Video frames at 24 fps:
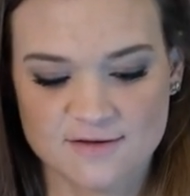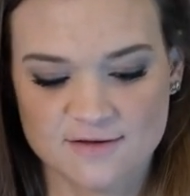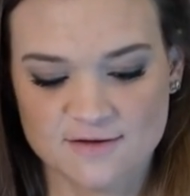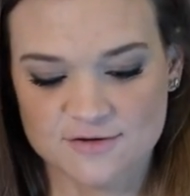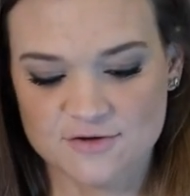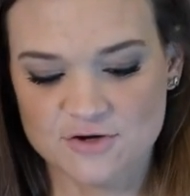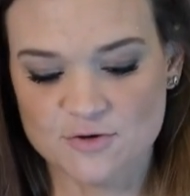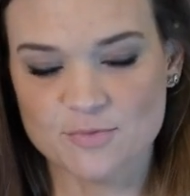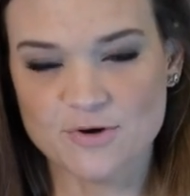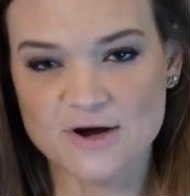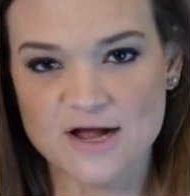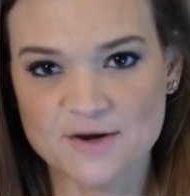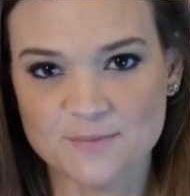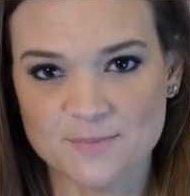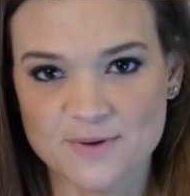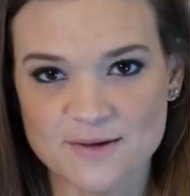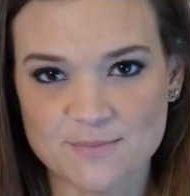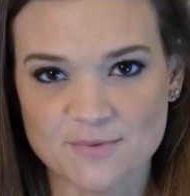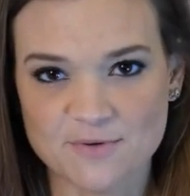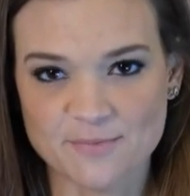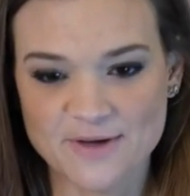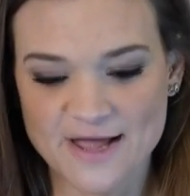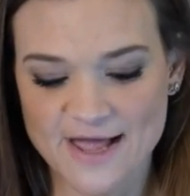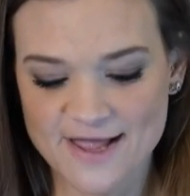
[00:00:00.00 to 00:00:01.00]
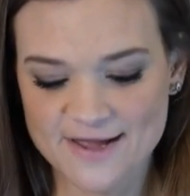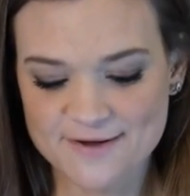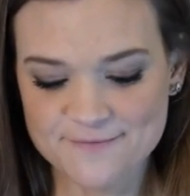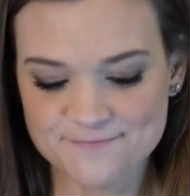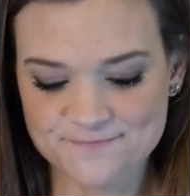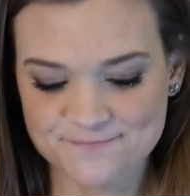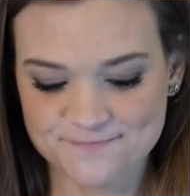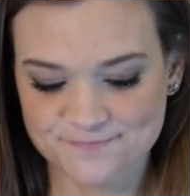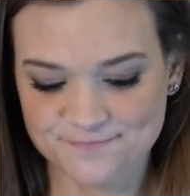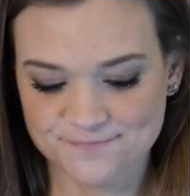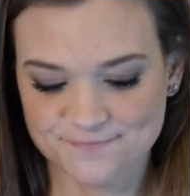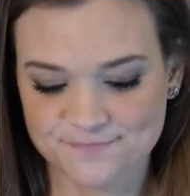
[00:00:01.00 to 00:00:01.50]
your brown paper bag,
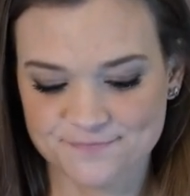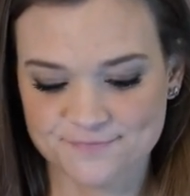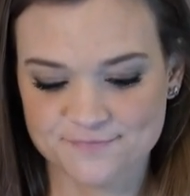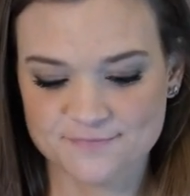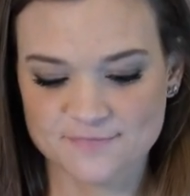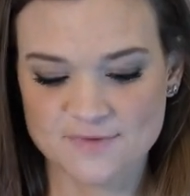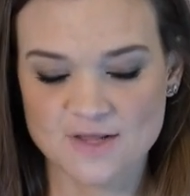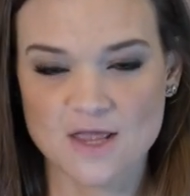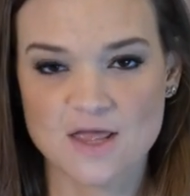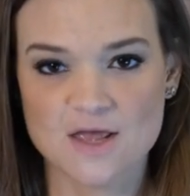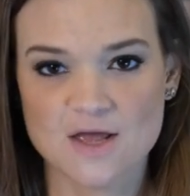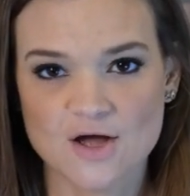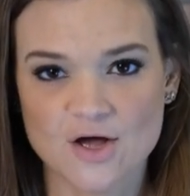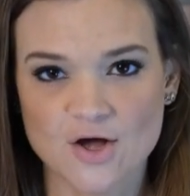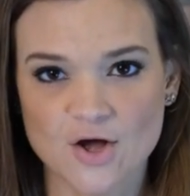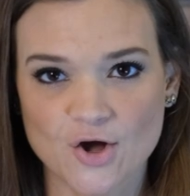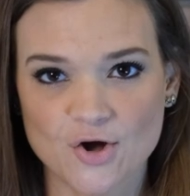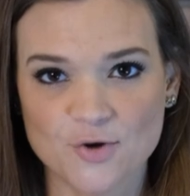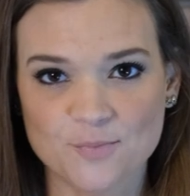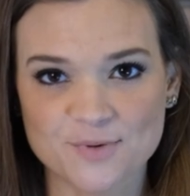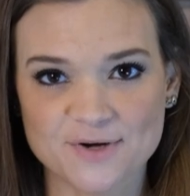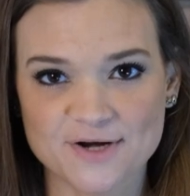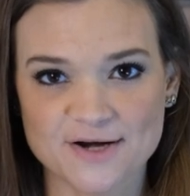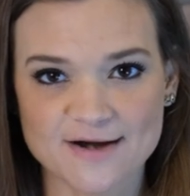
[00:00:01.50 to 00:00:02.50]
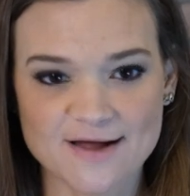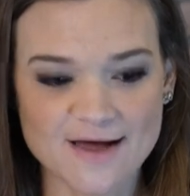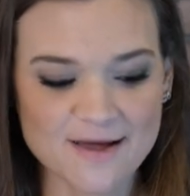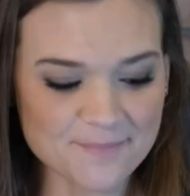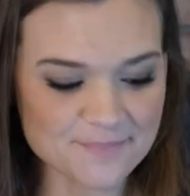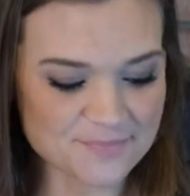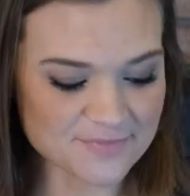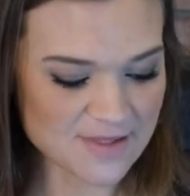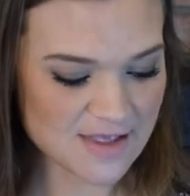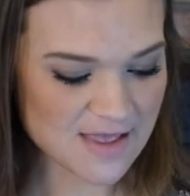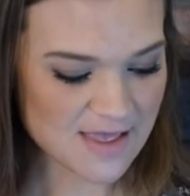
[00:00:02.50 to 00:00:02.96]
open it up,